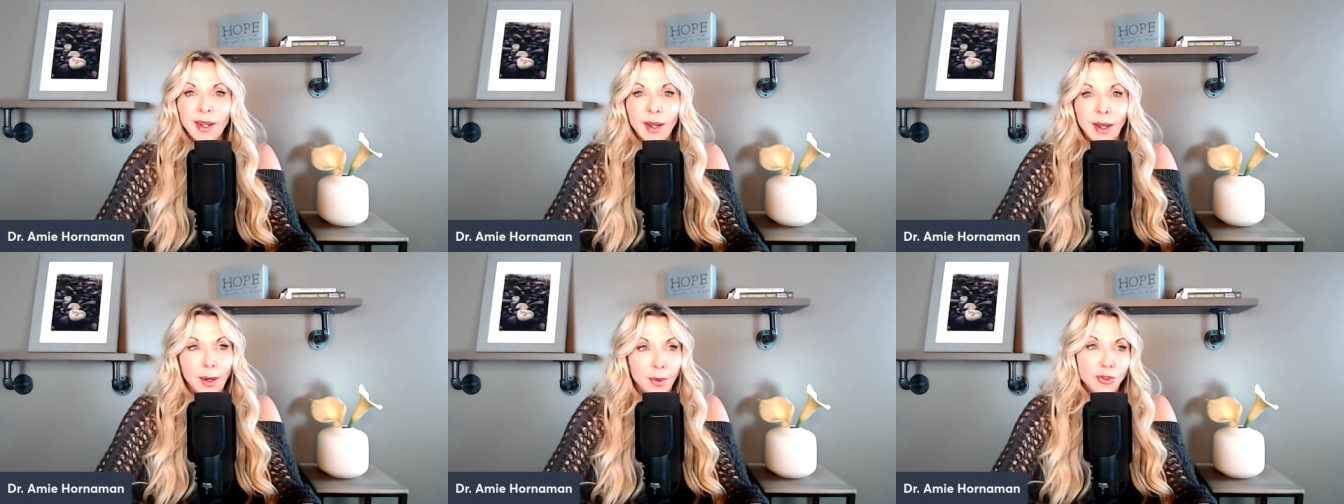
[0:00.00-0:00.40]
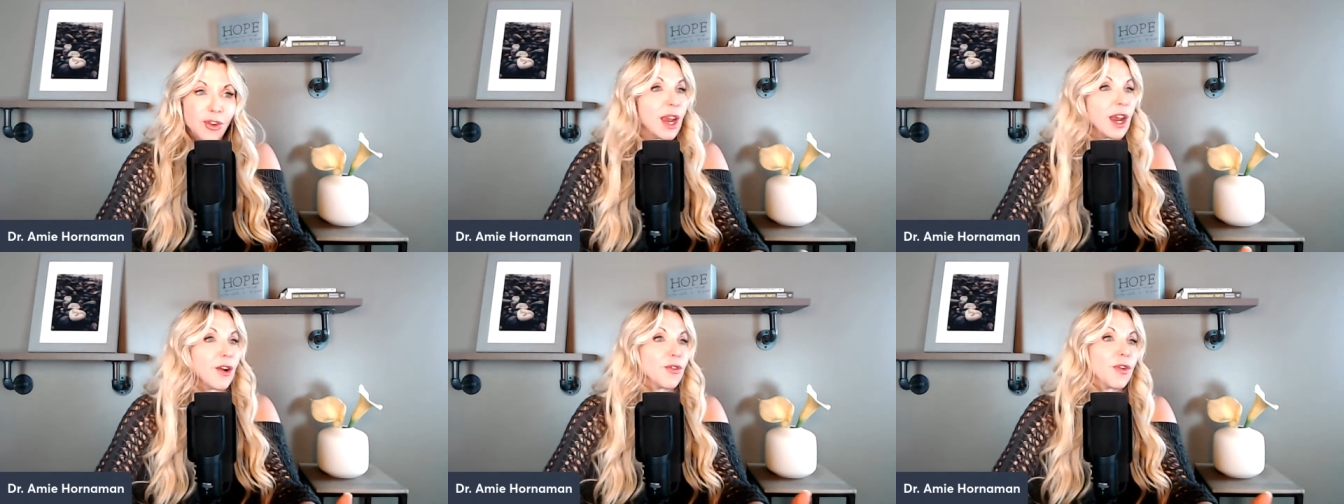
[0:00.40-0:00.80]
I don't want your
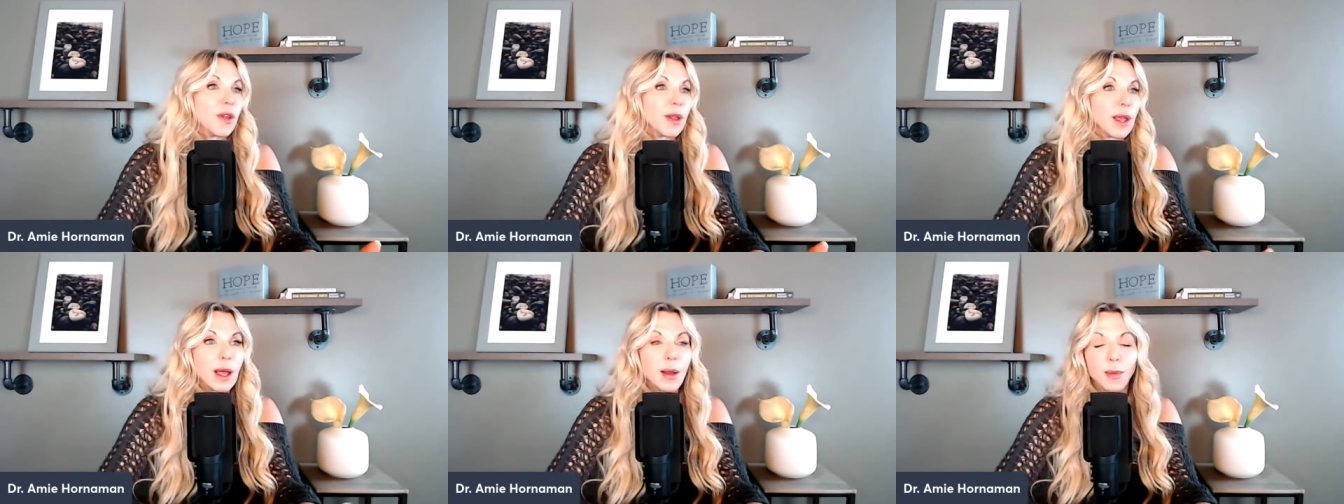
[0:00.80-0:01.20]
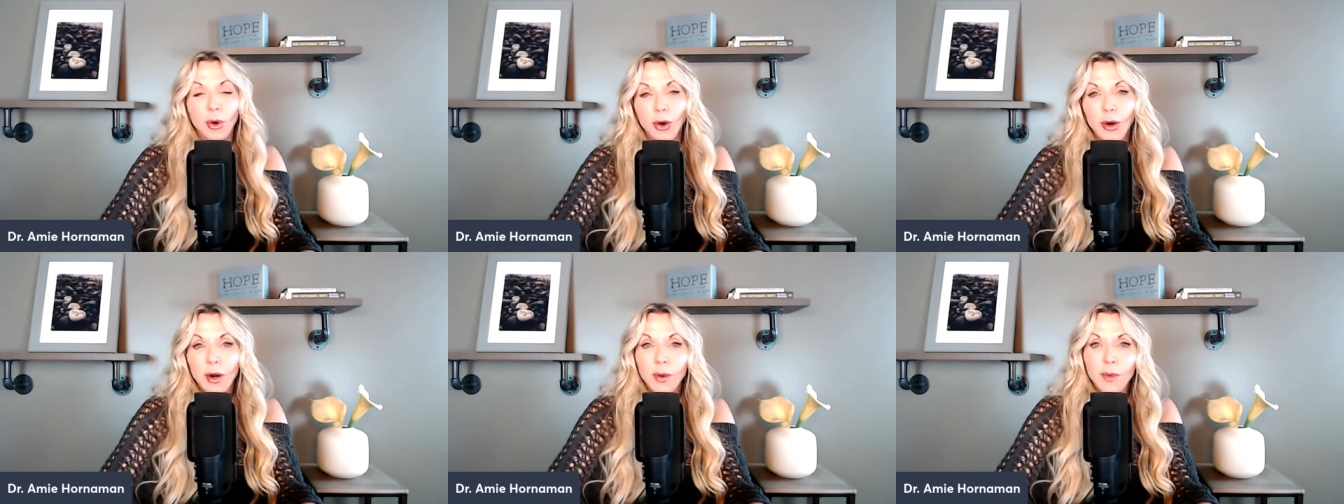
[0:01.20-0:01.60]
hair falling out
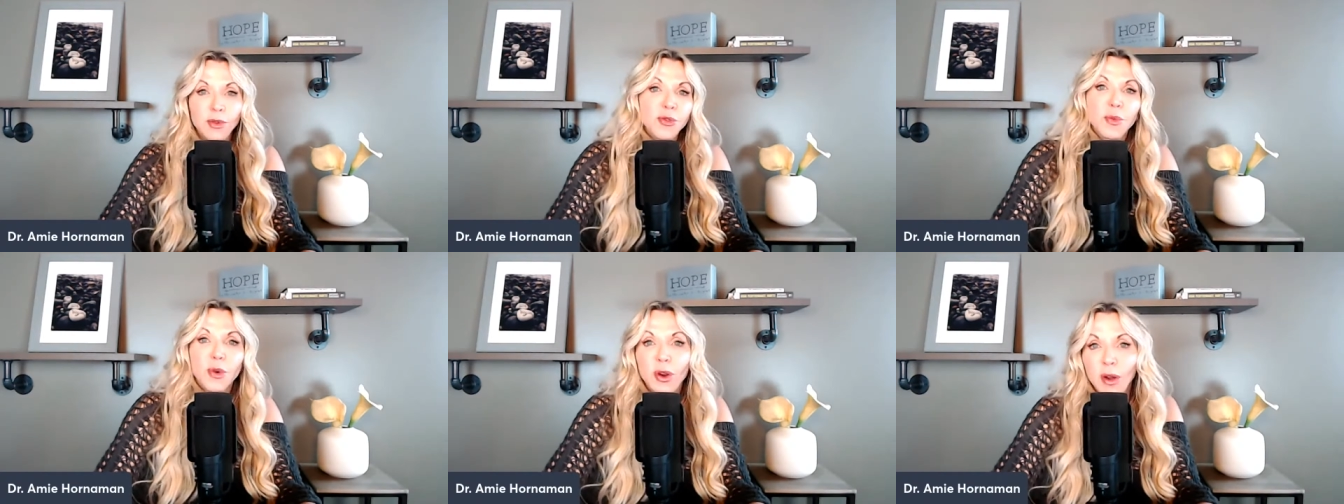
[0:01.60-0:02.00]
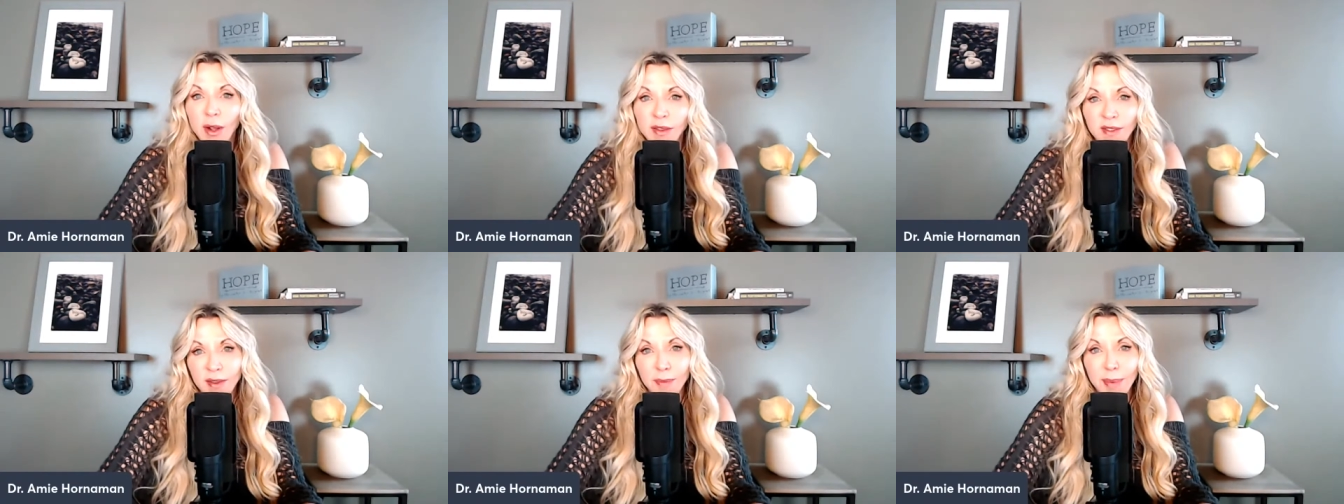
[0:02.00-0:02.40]
more. I don't want you more
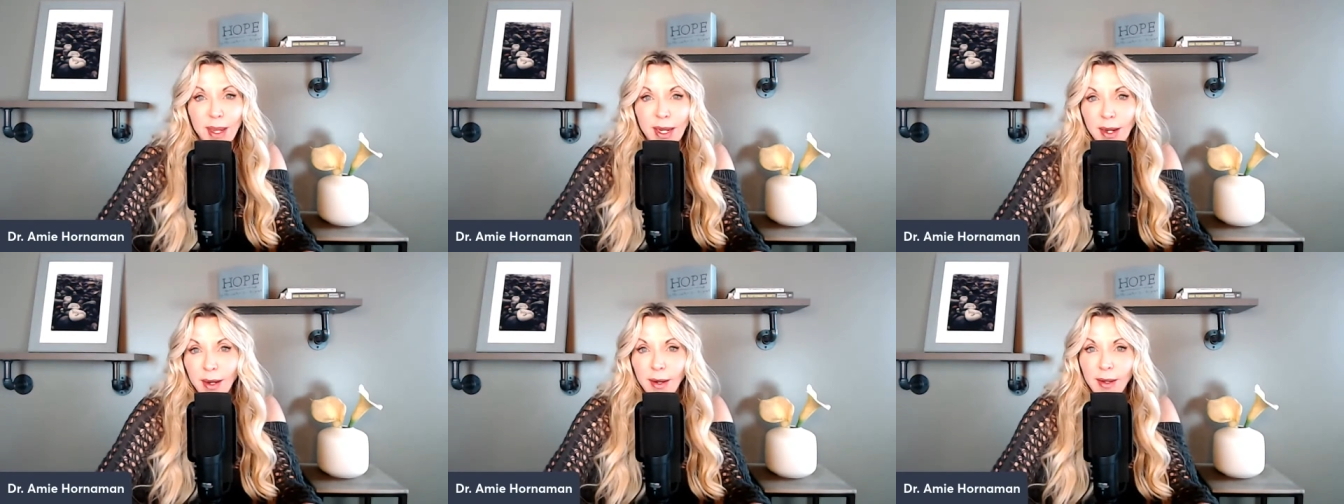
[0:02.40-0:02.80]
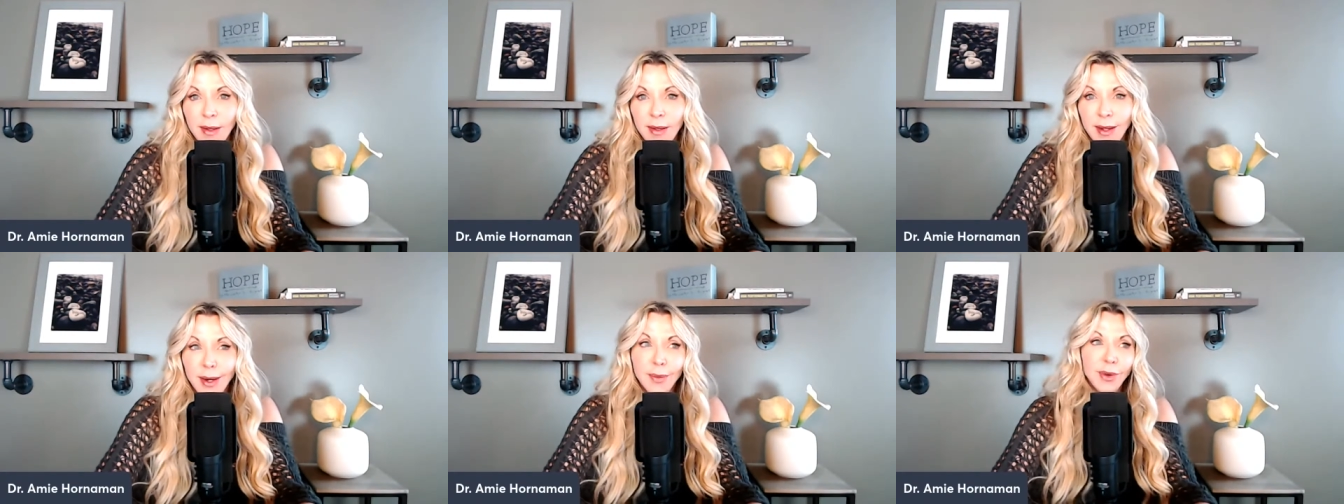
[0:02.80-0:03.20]
constipated.
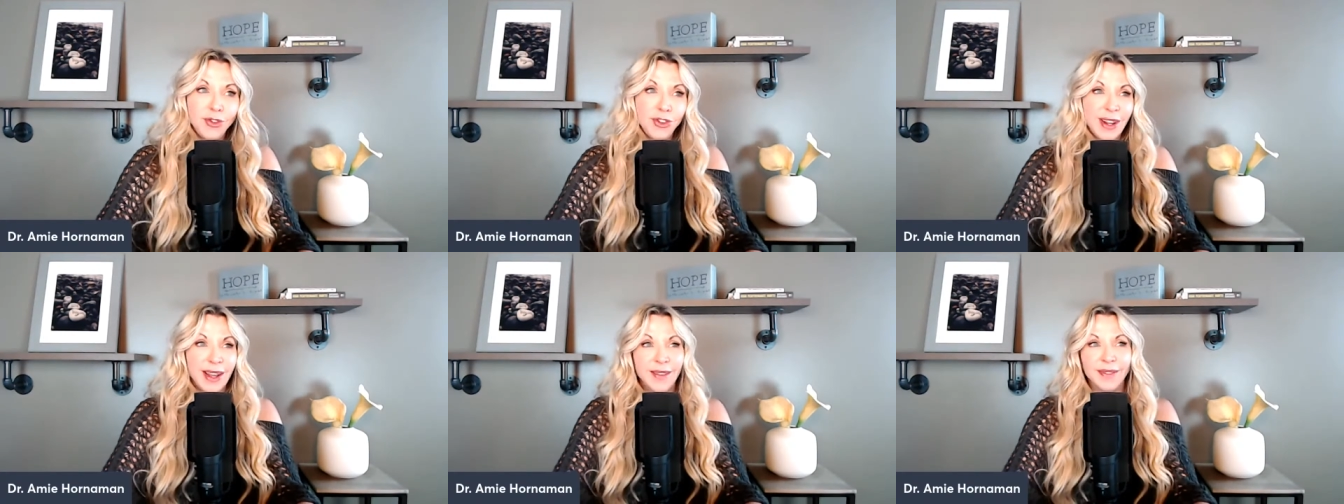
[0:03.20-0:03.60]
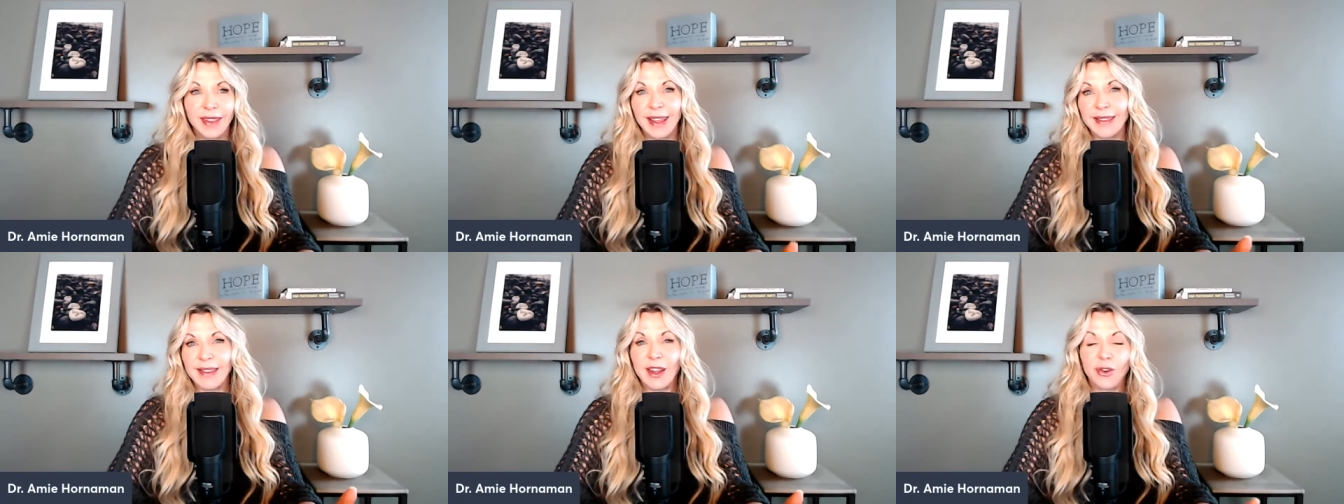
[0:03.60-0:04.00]
I don't want you to have
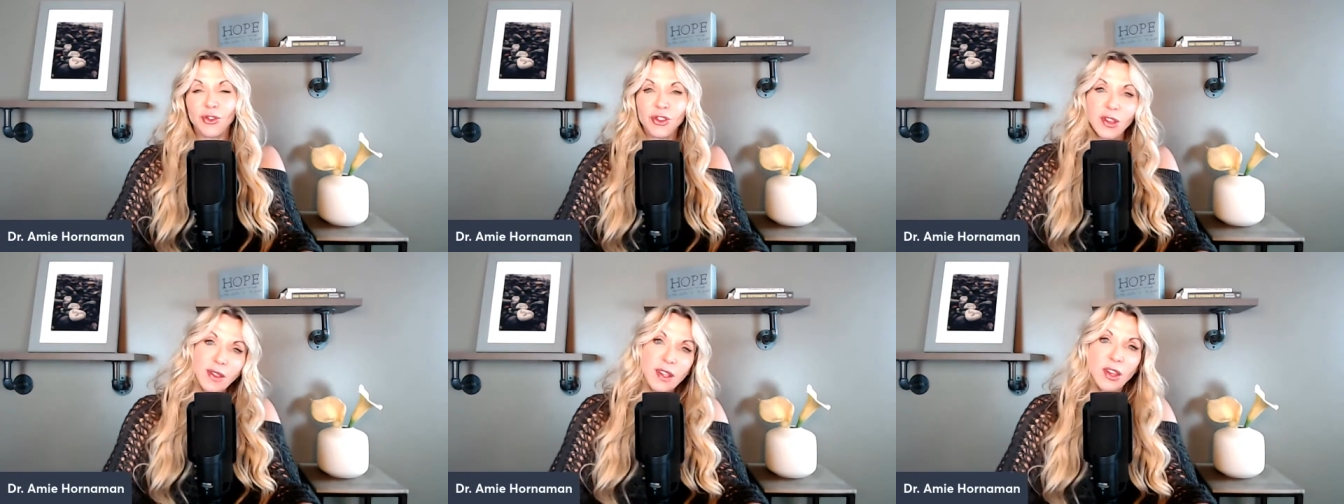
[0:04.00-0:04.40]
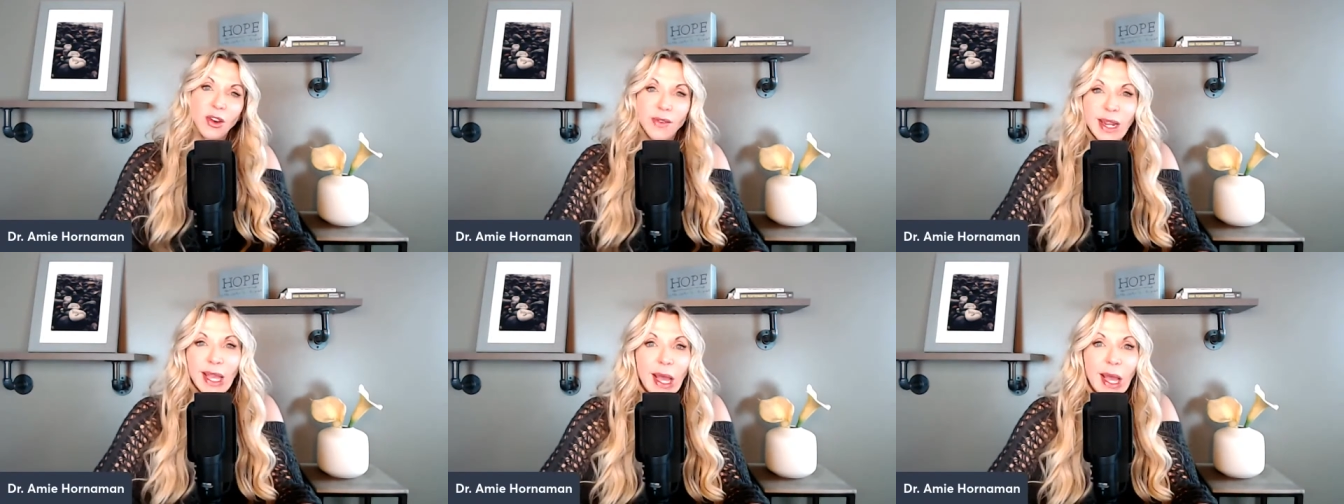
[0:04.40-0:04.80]
less energy than you
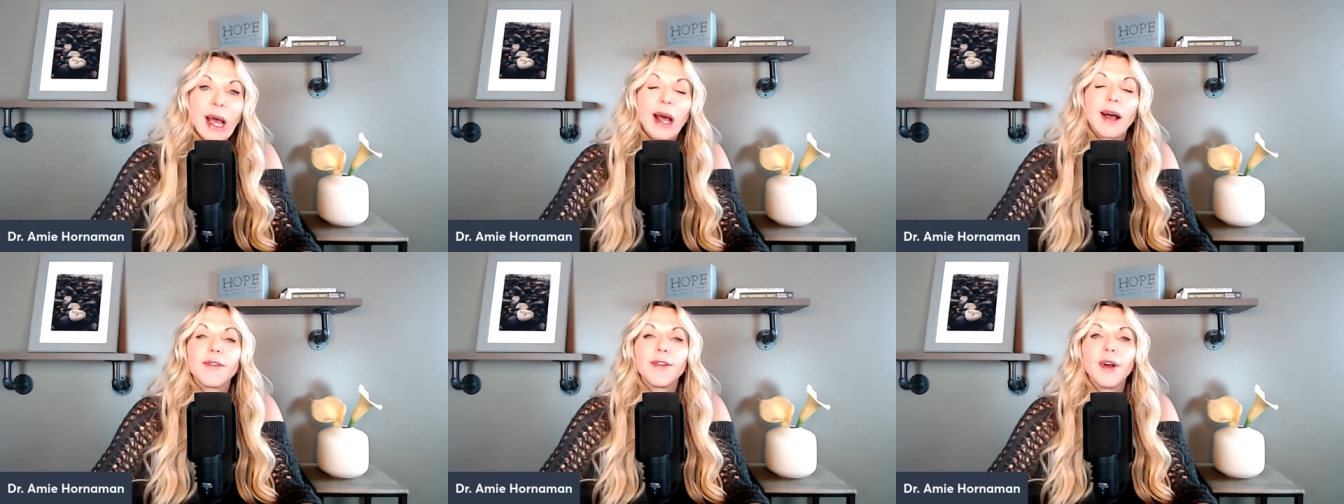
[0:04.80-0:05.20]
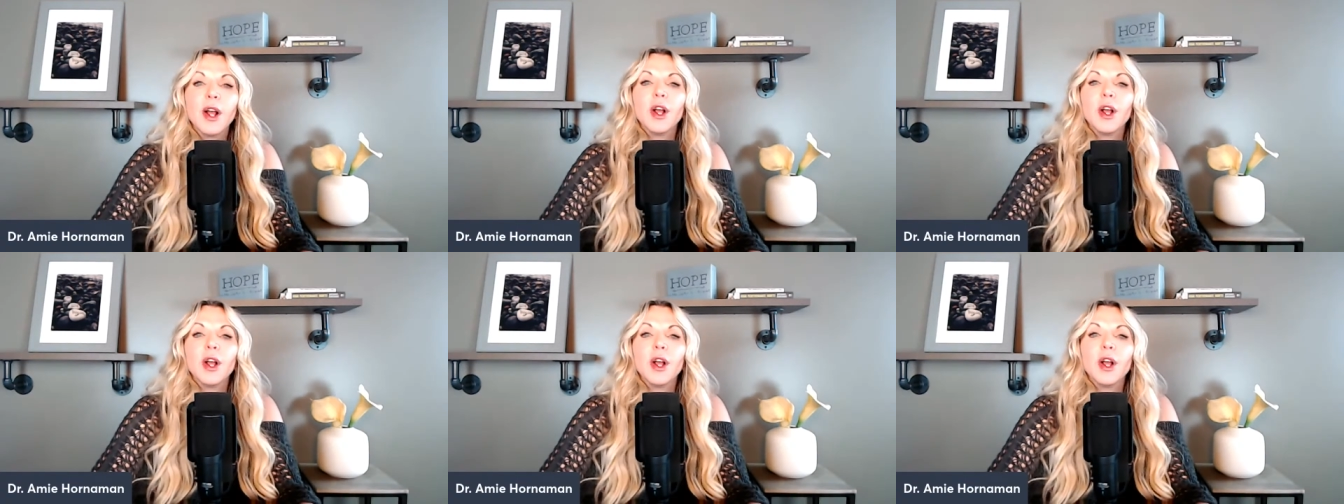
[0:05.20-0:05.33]
already have.